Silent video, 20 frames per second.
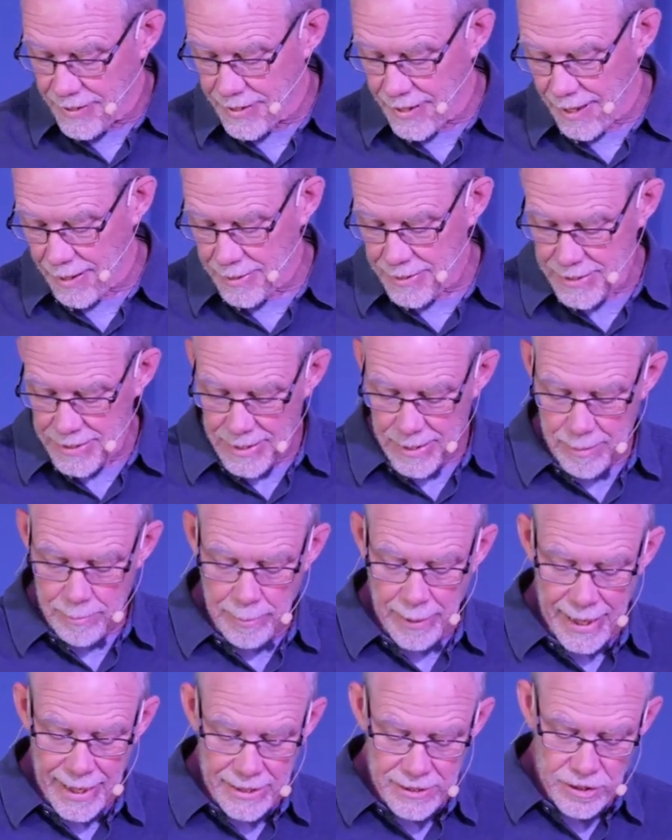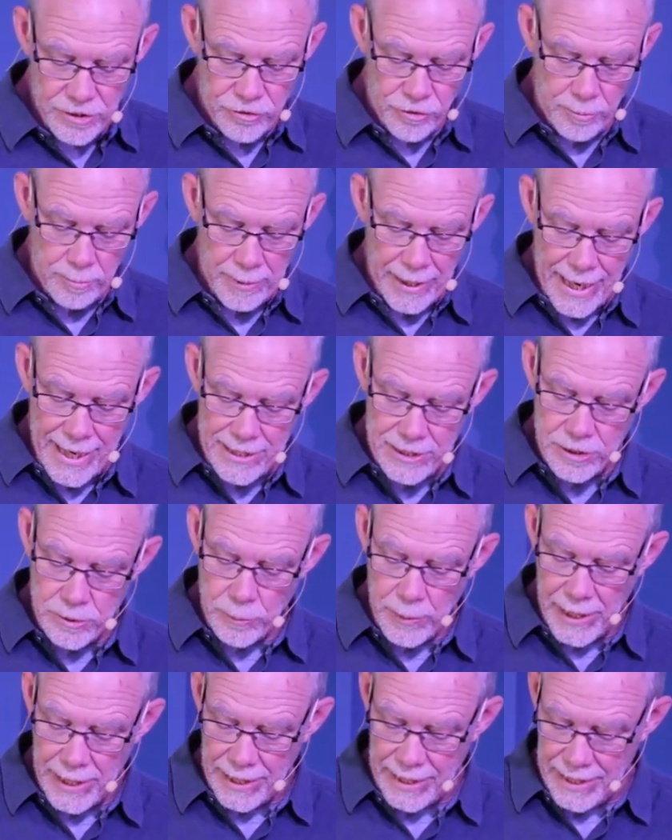that passage from last
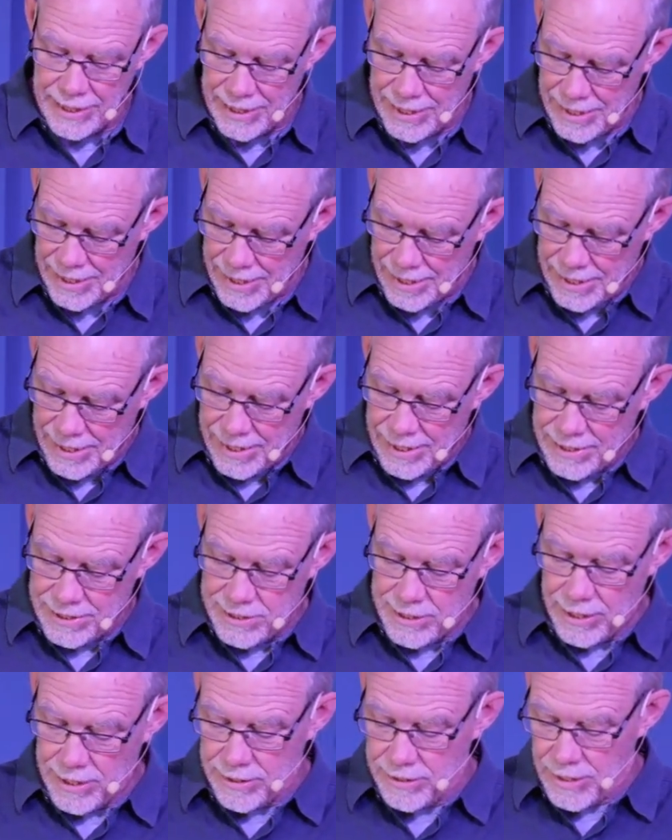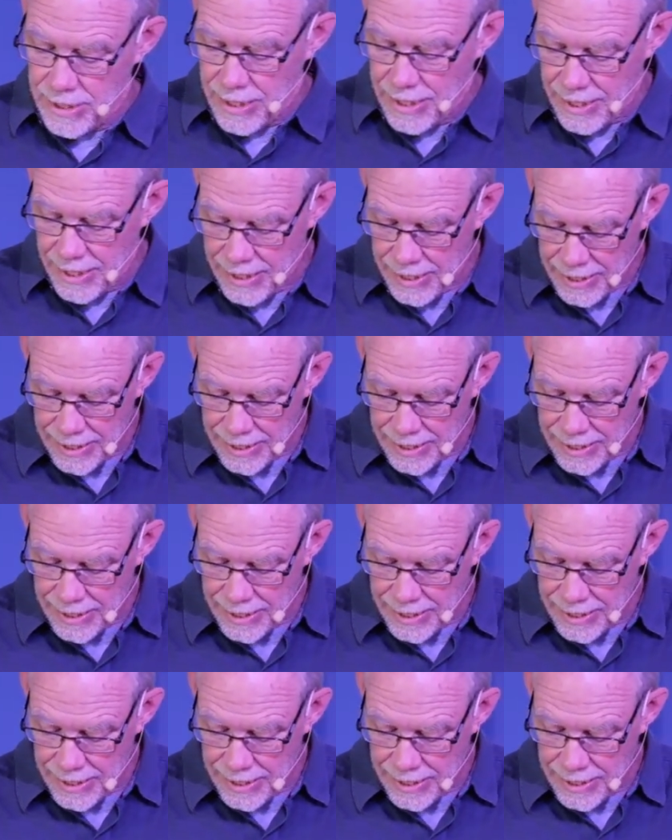week, it said,